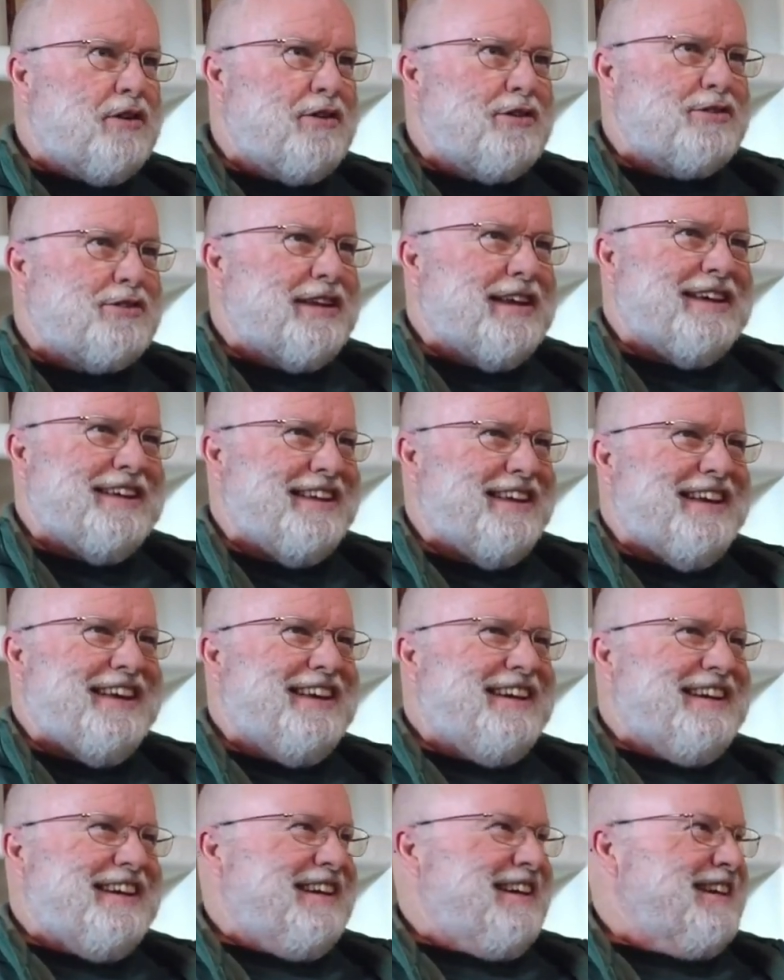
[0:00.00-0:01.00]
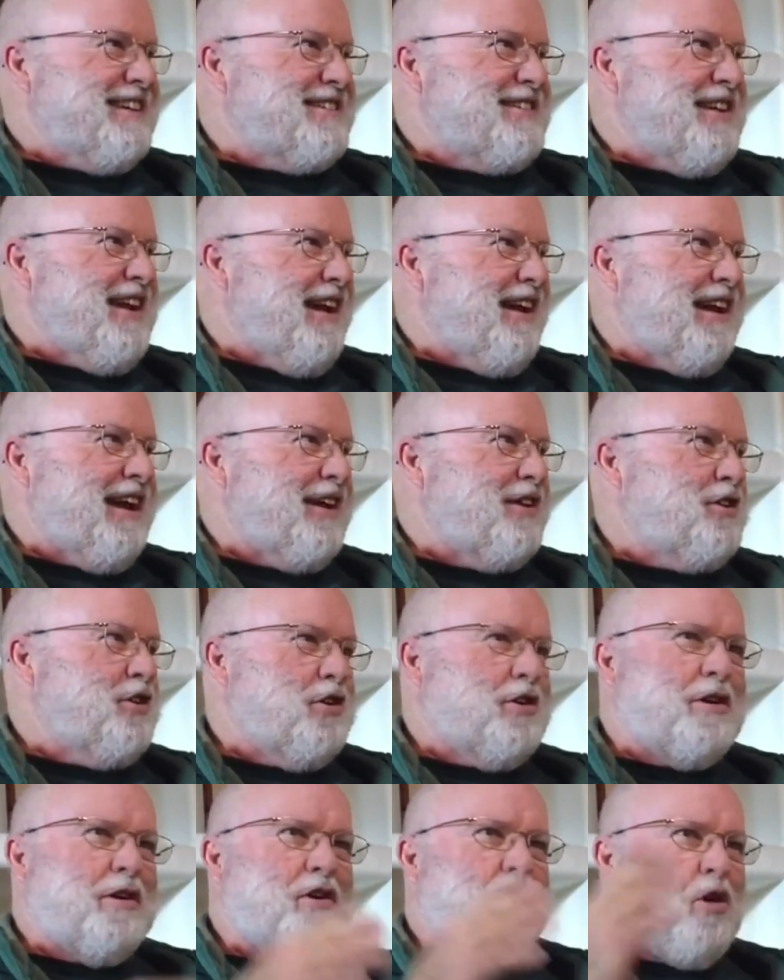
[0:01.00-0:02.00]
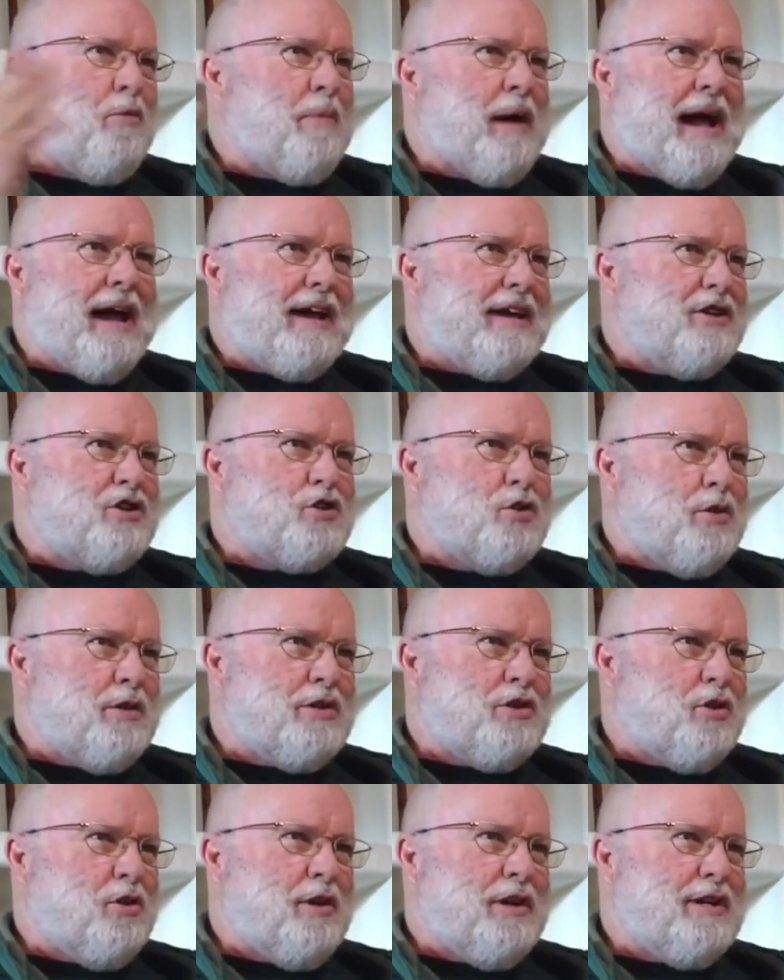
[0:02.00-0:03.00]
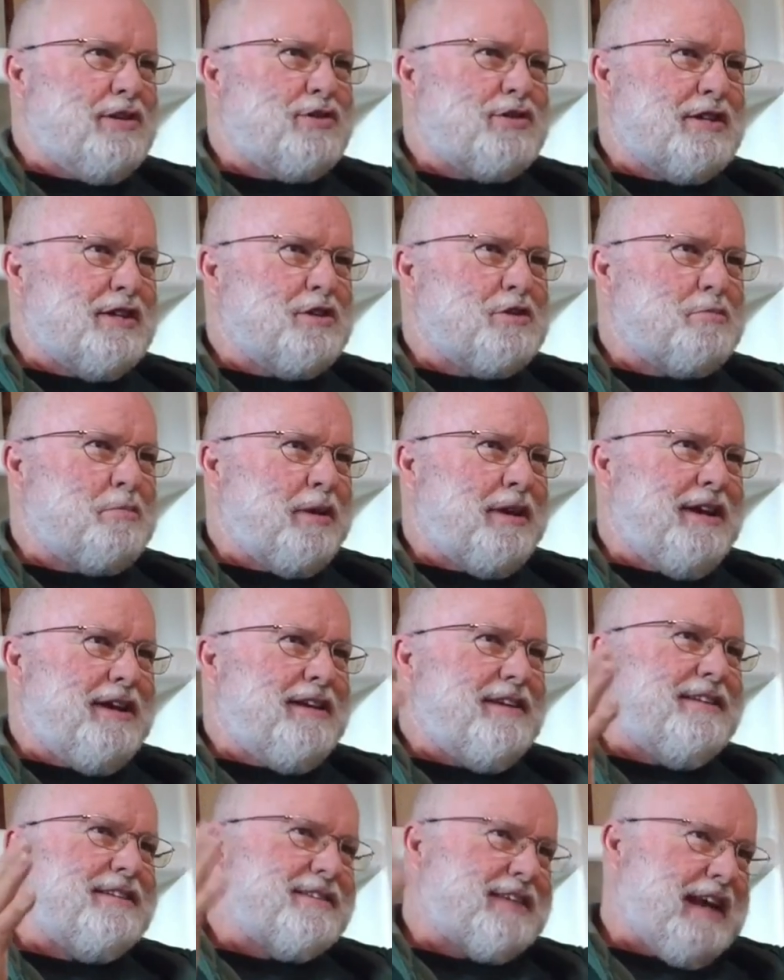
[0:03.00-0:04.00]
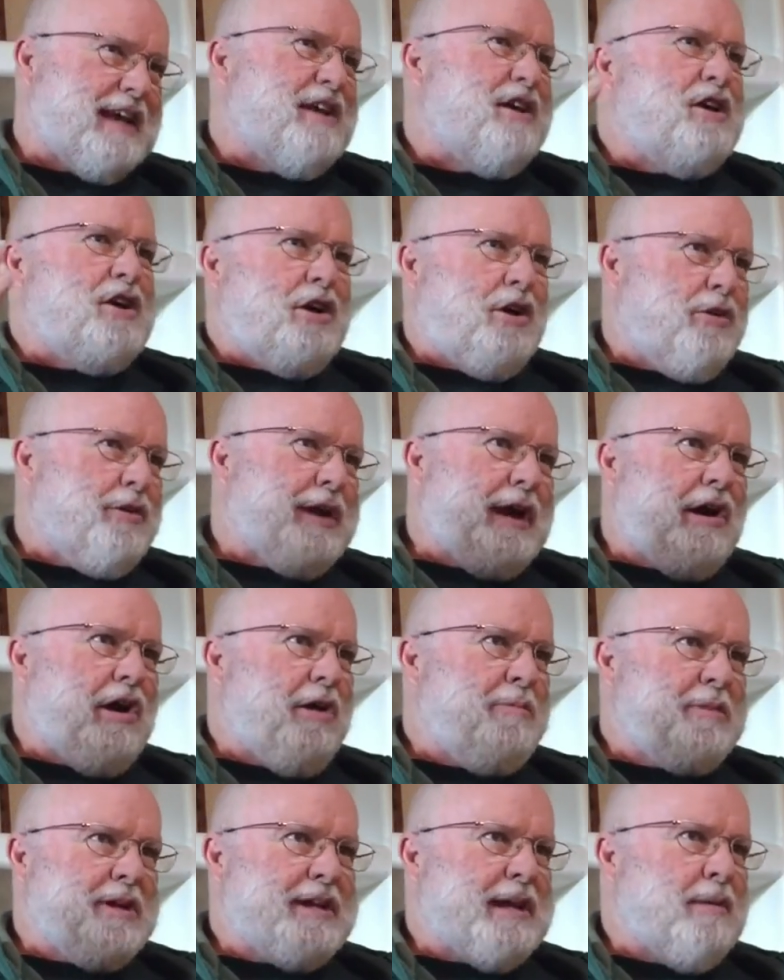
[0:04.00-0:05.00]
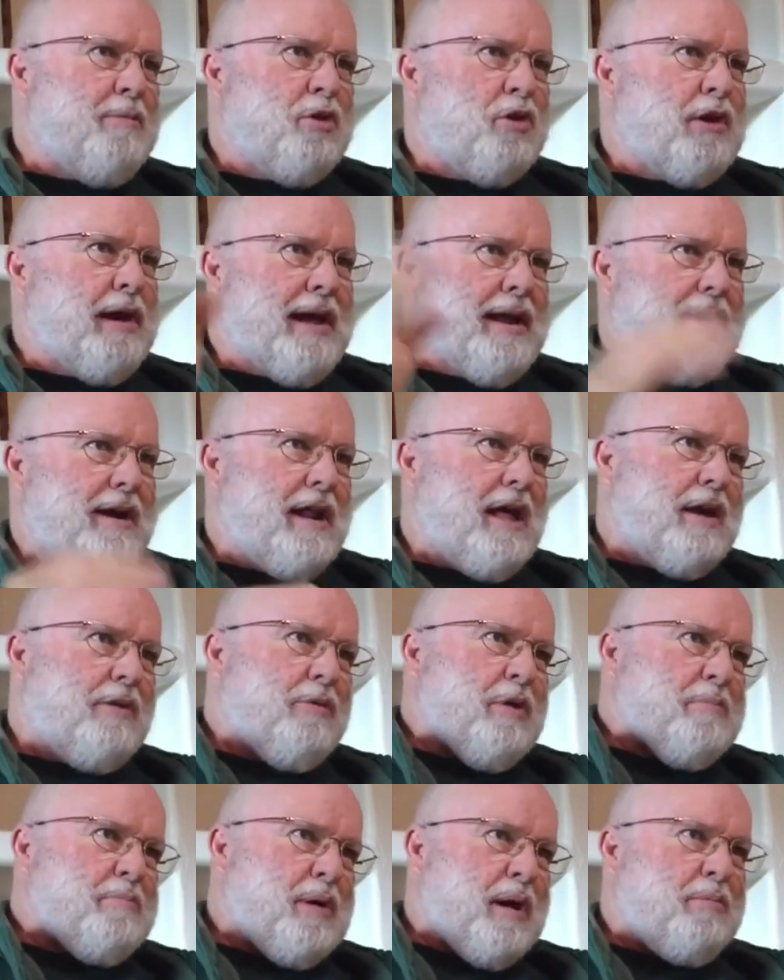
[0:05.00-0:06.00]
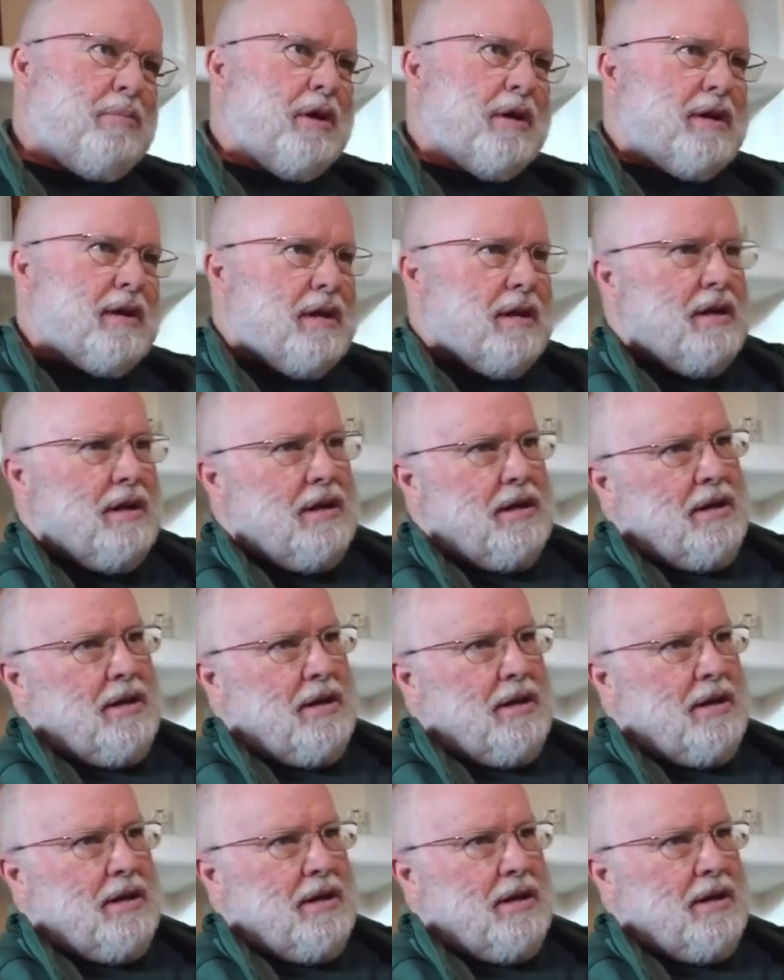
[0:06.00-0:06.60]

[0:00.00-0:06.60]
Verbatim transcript: Do you understand? Yeah. It's not like you can go back into a dualistic split and say, "Oh, now I'm a Democrat and not a Republican."